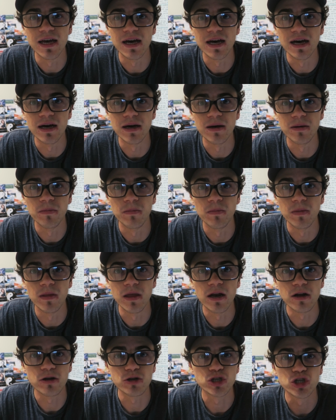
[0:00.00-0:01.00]
And
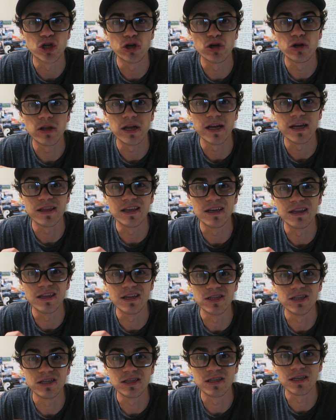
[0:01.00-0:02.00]
I'll show you like the
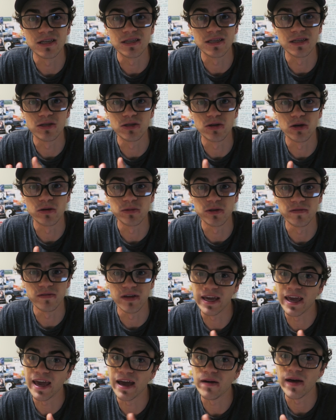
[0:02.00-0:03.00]
logistics in terms of
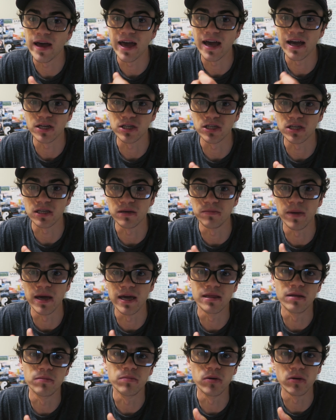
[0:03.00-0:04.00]
like how I actually
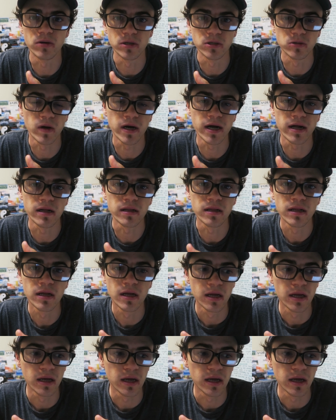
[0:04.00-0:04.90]
made the board as well.